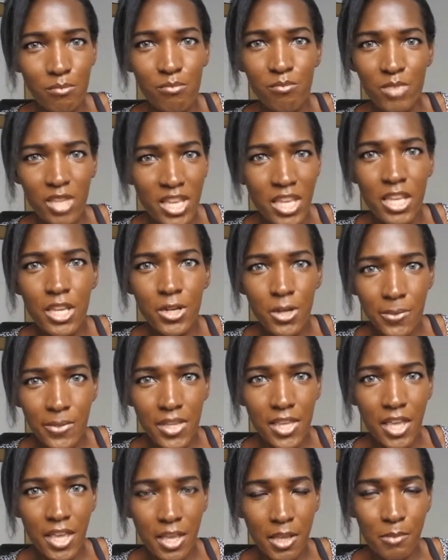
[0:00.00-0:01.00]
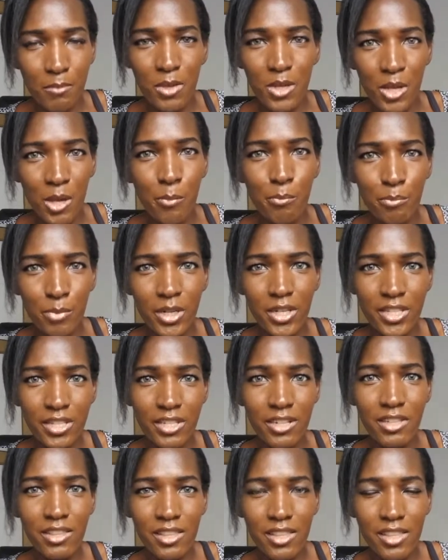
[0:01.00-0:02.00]
keen on the game. But
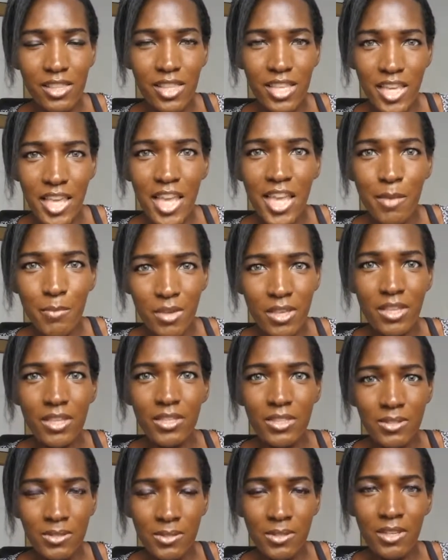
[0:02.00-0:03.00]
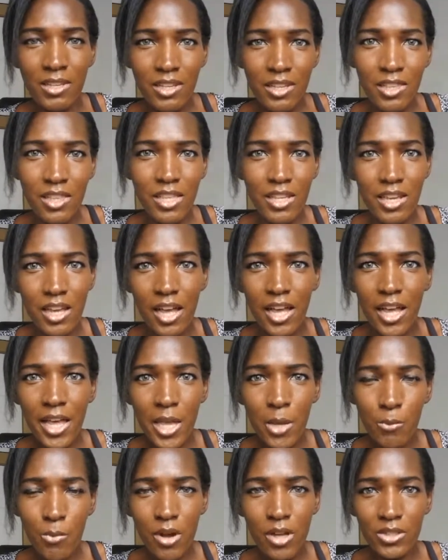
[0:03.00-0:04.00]
the game is, the
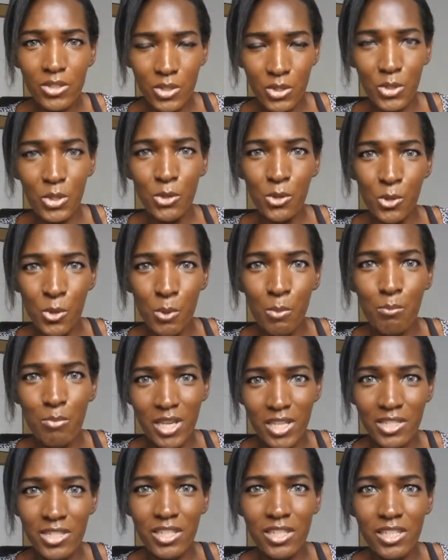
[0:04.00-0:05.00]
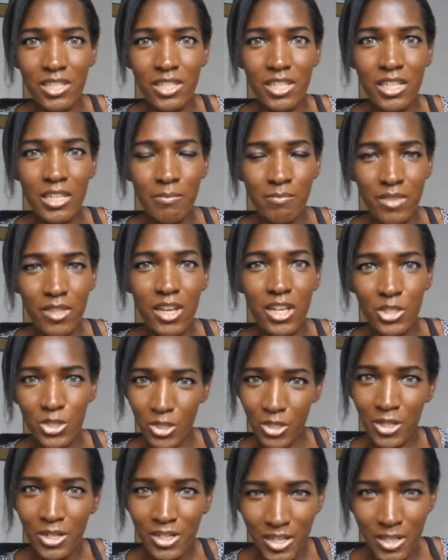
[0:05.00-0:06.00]
guy wants to basically
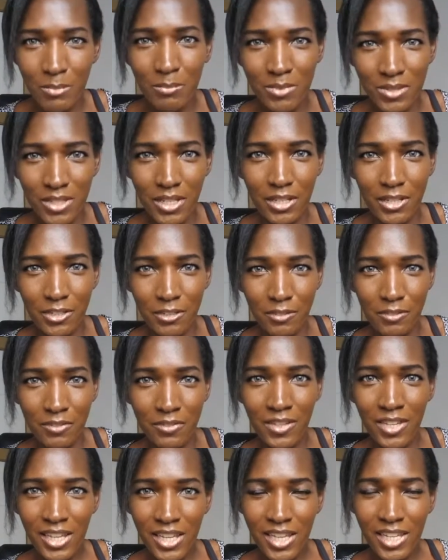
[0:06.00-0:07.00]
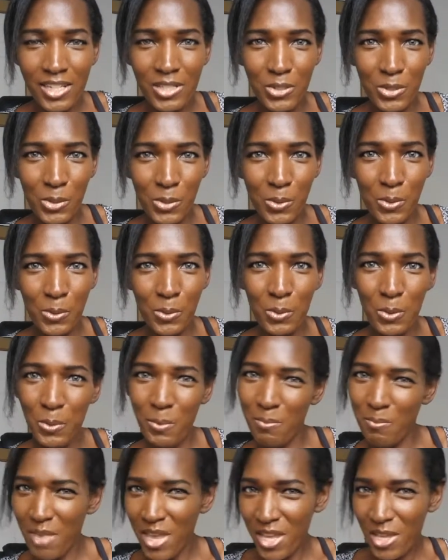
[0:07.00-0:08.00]
assert himself to
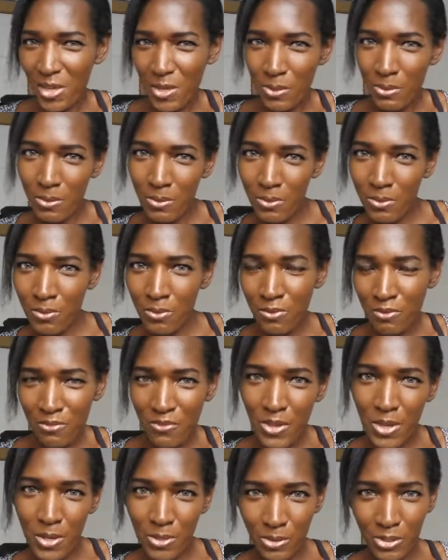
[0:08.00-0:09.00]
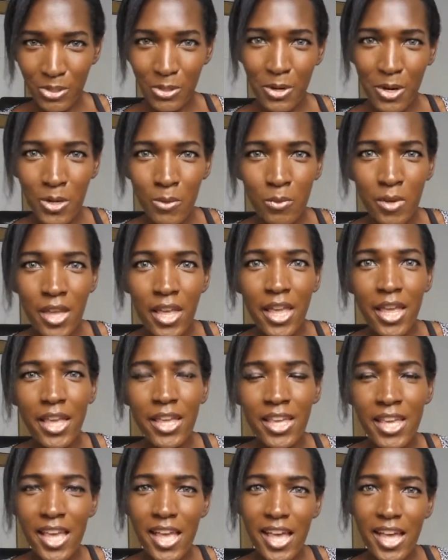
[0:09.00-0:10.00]
make you feel a certain
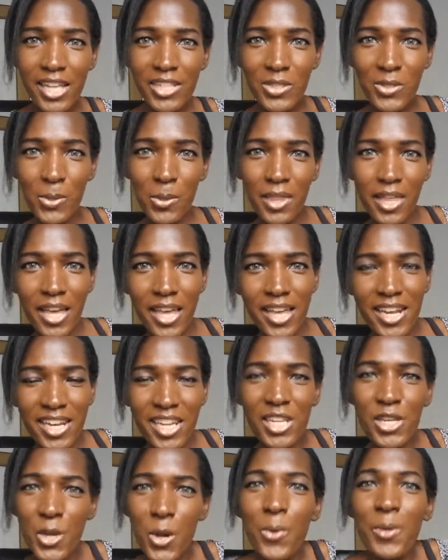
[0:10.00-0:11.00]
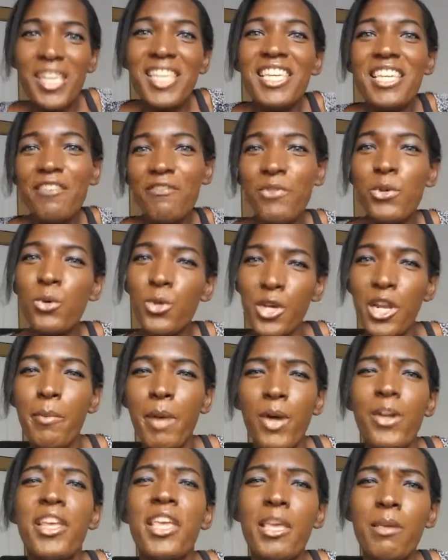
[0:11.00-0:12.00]
way so that, you know, he can feel good
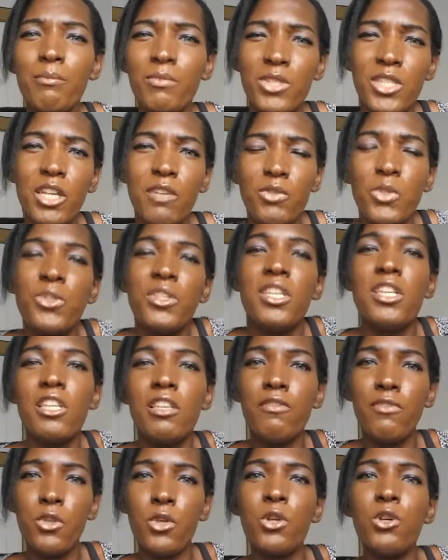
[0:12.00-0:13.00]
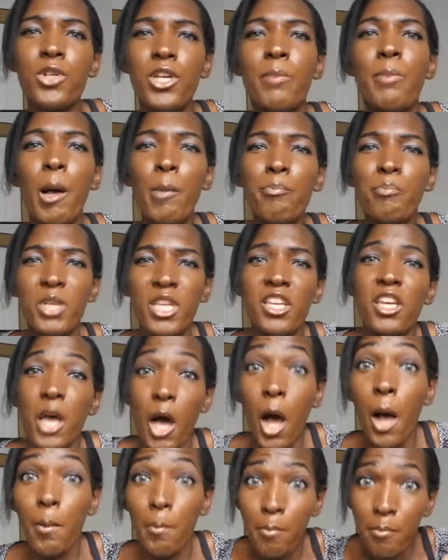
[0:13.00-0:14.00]
about himself, so that he can feel good about being
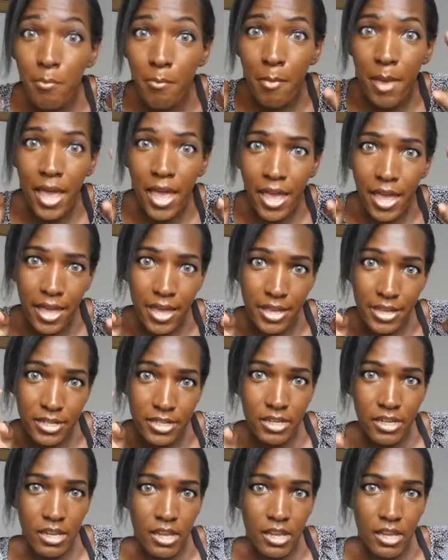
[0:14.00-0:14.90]
a man.